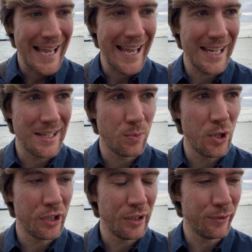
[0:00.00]
is we're
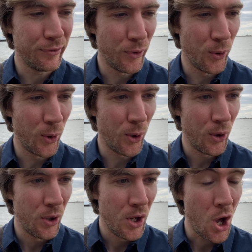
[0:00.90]
looking for
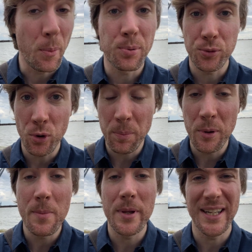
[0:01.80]
a
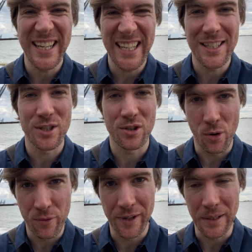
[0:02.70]
problem that needs
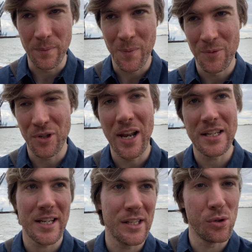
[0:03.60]
solving. So
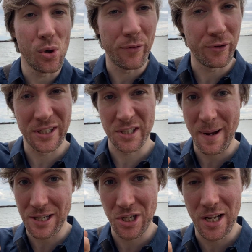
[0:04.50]
let's say you're offering a
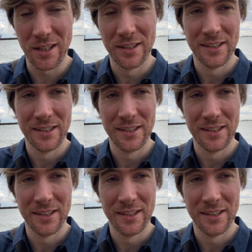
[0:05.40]
spatula,